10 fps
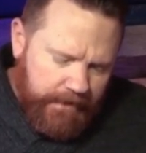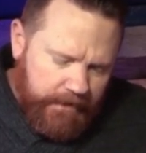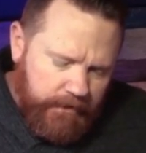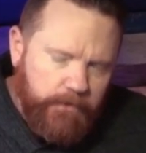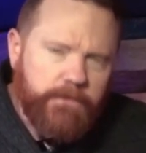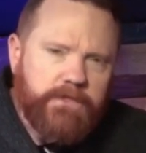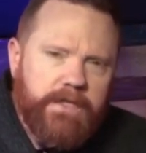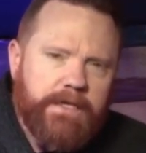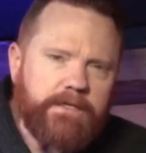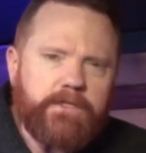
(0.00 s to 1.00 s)
use
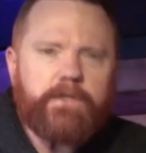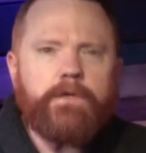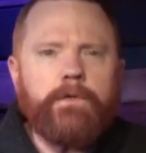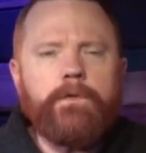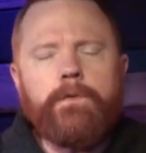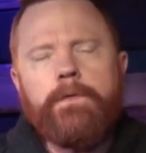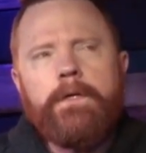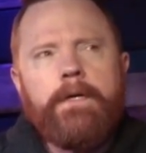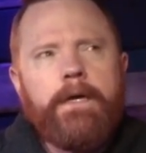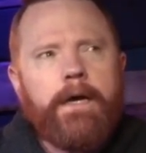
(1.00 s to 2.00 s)
these to
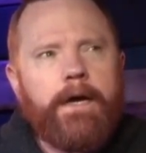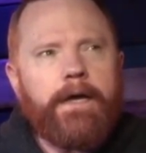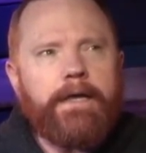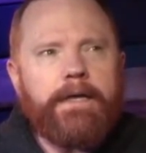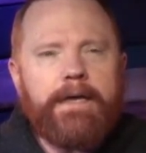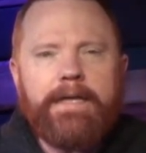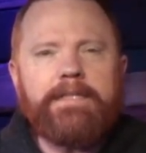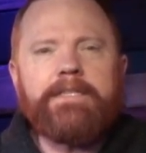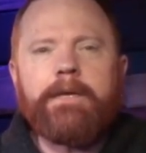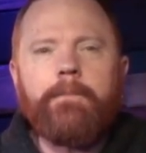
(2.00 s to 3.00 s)

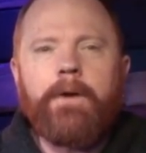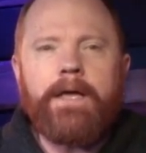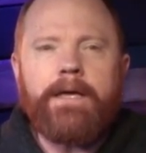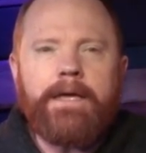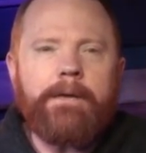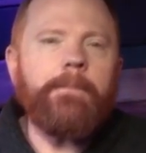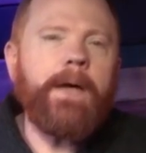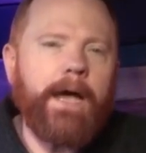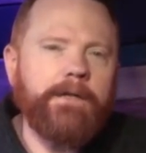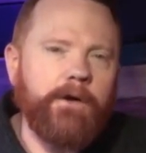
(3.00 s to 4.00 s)
in some way
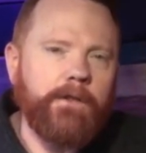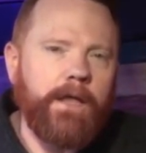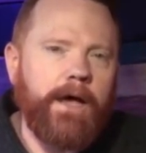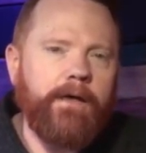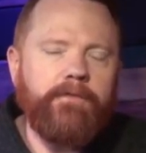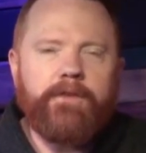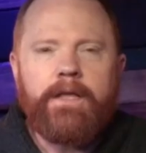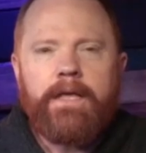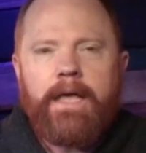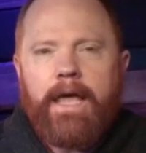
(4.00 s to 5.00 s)
impact our lives
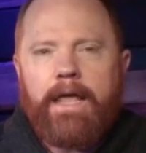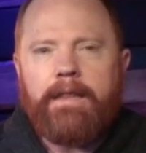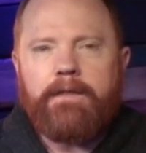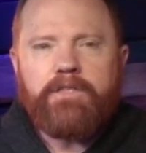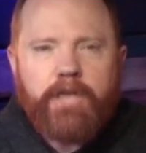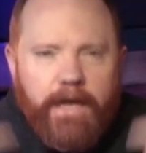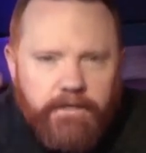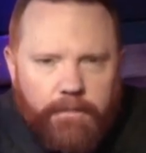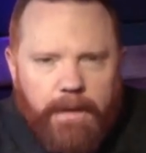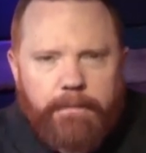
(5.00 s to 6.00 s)
and
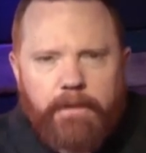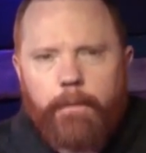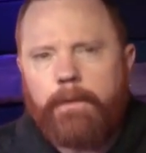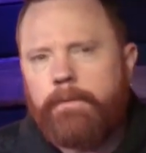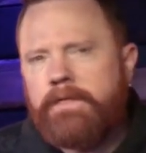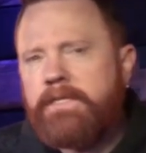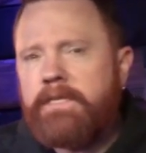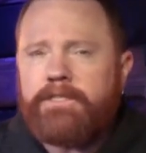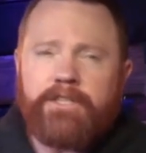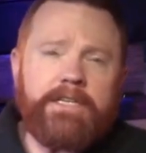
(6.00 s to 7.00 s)
change maybe the way we
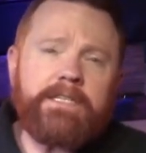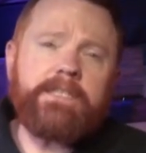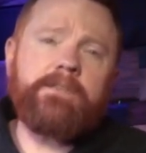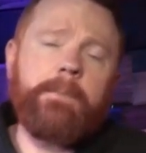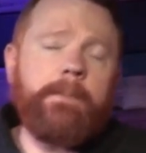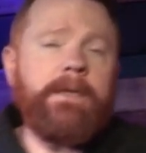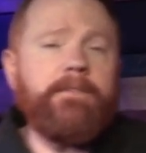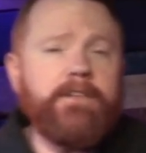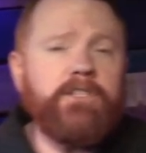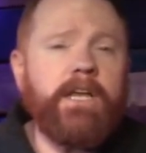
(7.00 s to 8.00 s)
see Jesus, maybe
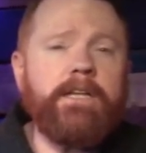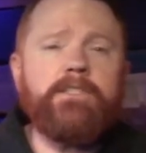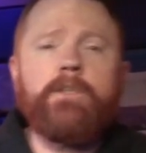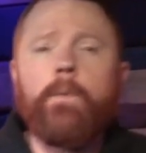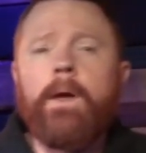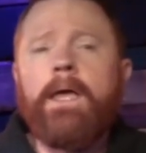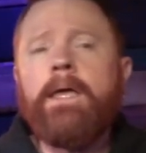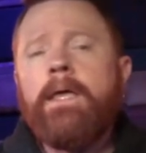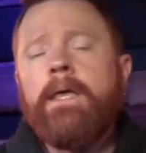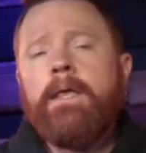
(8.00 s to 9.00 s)
even change the
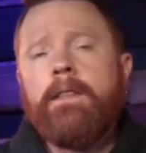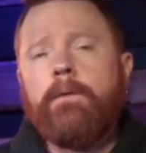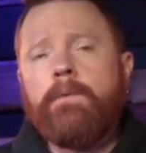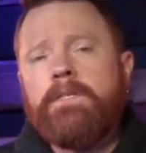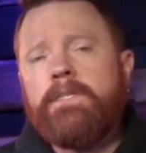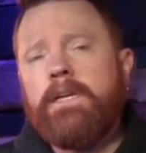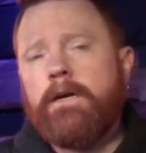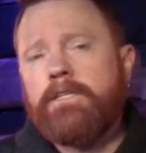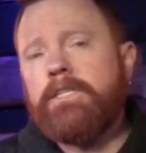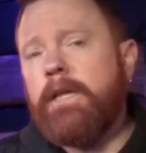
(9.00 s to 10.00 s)
way that we see
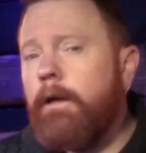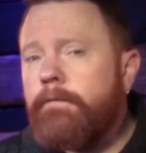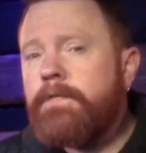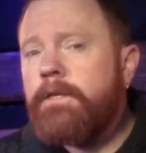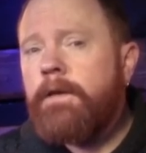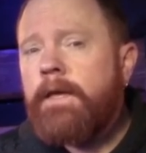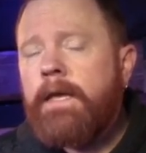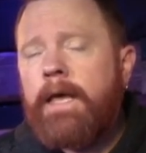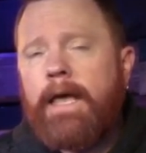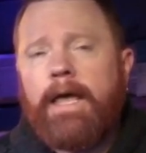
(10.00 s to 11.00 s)
ourselves.
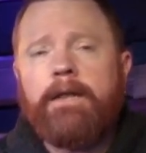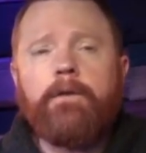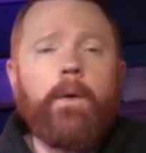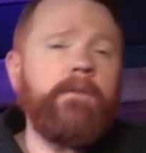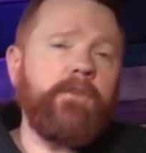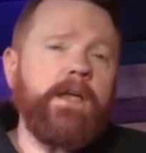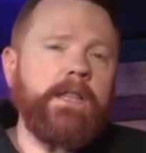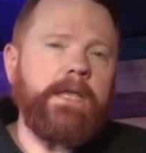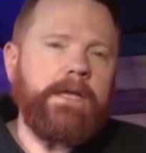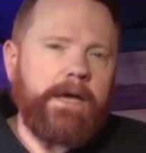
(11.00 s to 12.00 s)
And quite
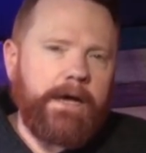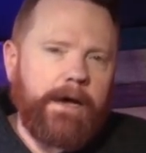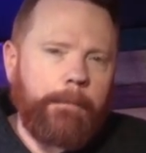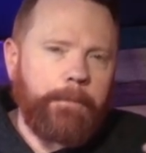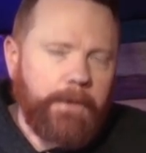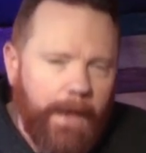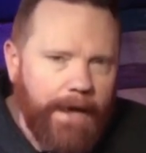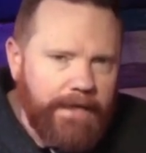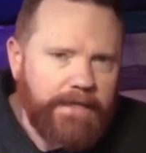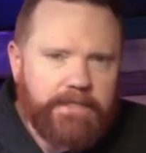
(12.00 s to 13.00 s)
frankly,
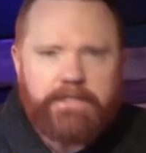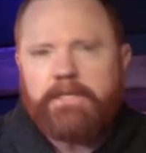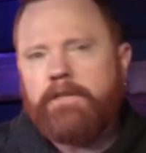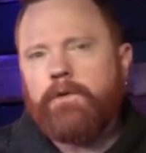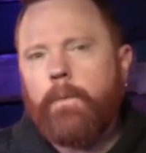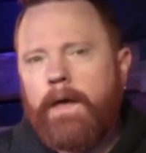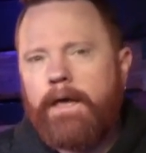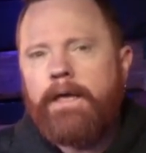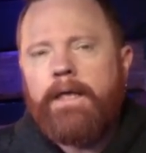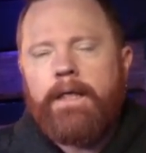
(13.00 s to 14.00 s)
apply these in such a
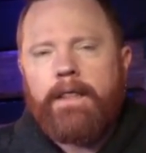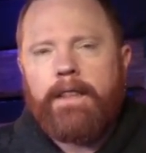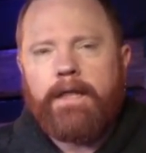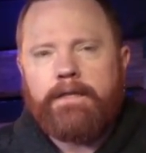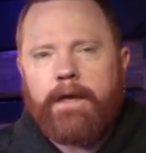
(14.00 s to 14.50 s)
way that